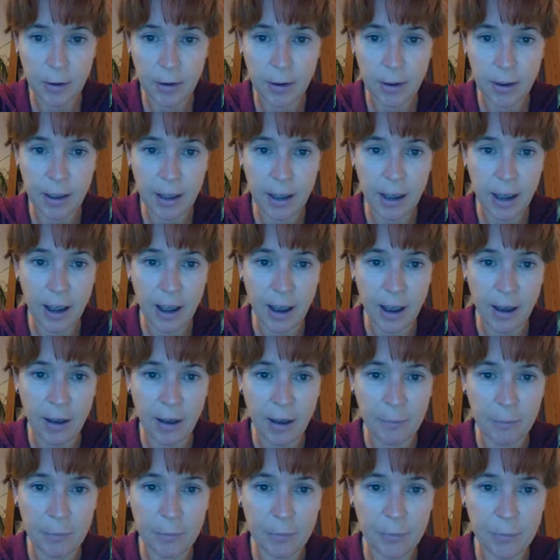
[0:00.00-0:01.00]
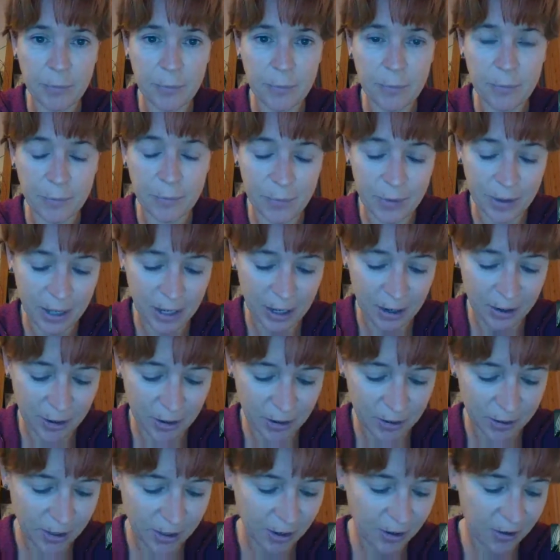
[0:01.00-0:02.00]

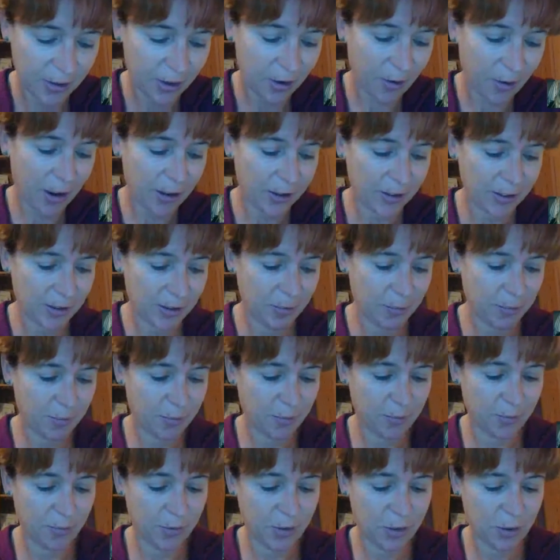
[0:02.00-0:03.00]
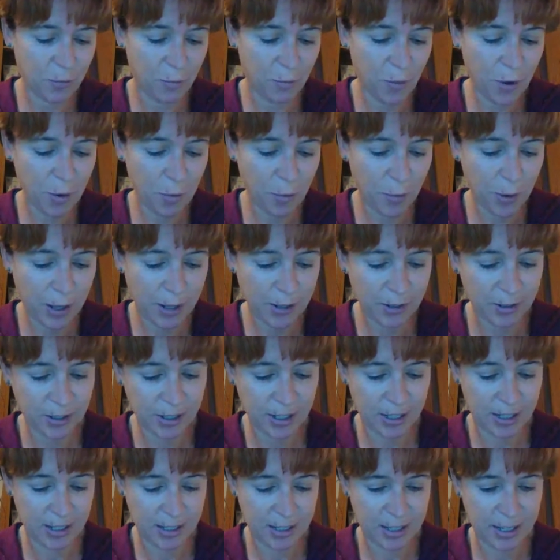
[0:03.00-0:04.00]
there are some real
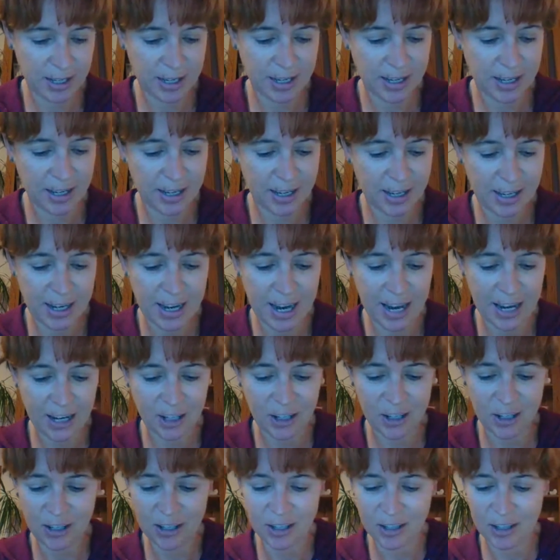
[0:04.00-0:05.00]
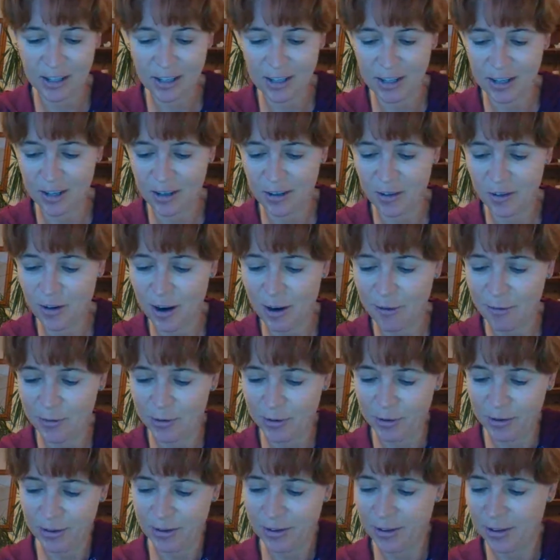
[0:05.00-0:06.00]
world connections and
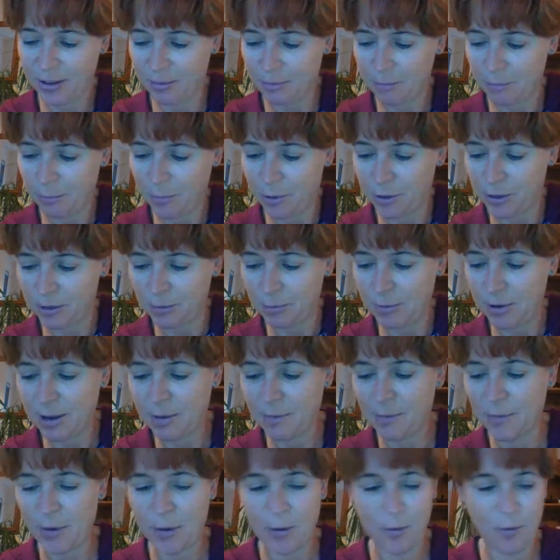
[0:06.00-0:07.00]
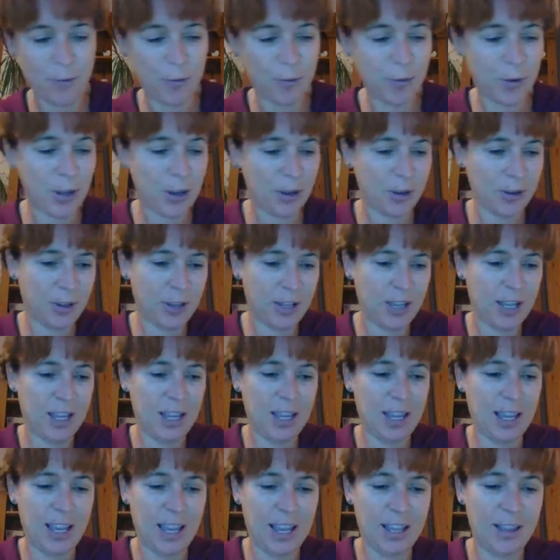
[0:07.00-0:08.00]
travel possibly involved for you
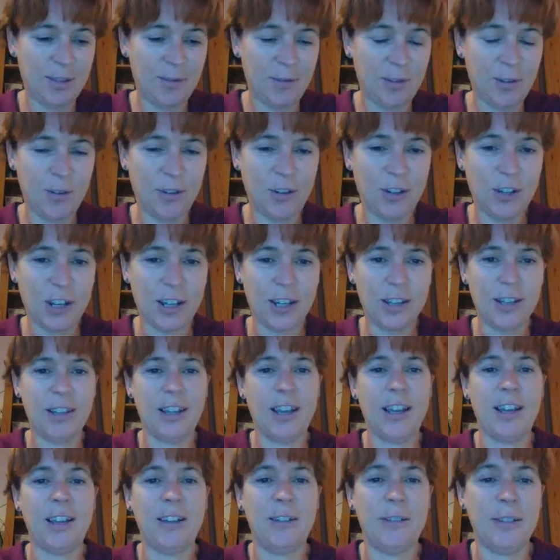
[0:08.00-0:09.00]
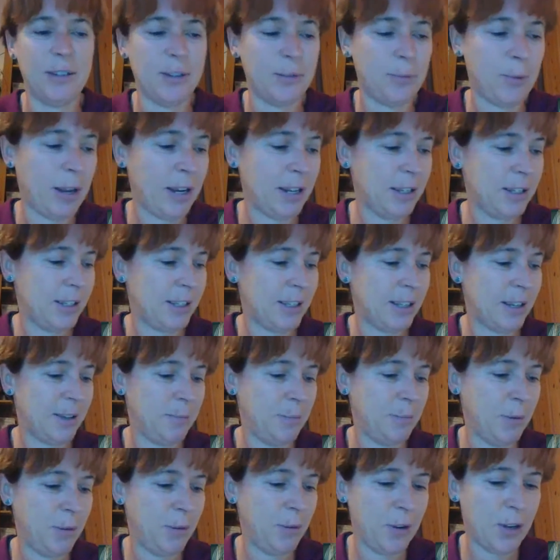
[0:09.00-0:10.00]
in the future, as well as
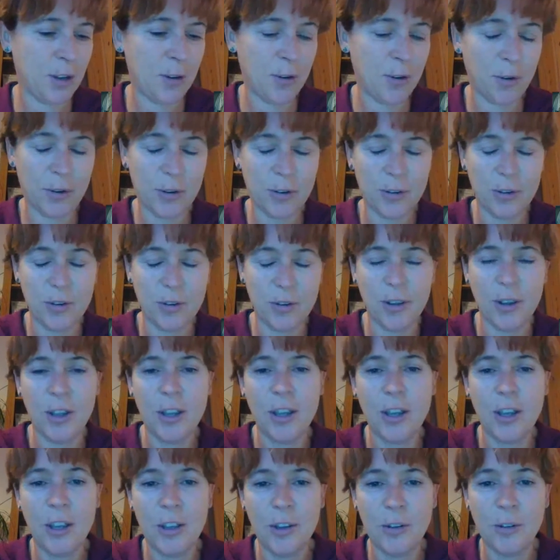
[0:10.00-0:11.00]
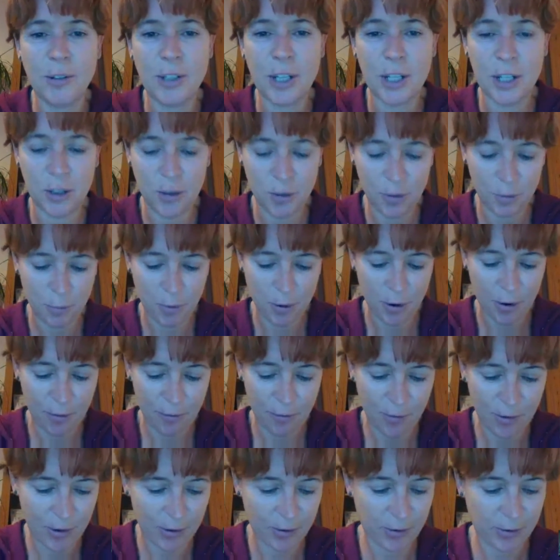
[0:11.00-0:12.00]
building your digital
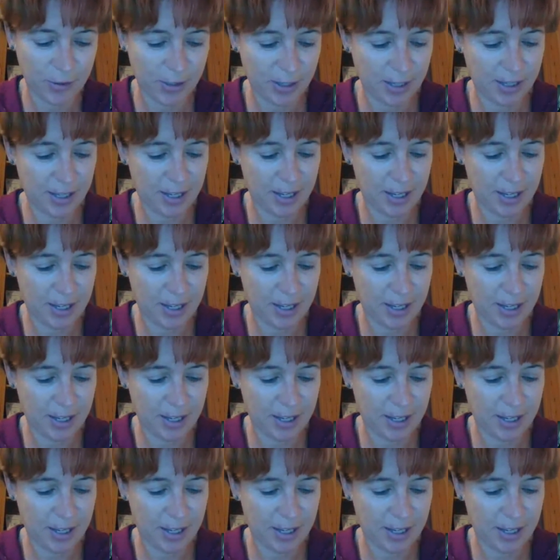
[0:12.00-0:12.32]
profiles.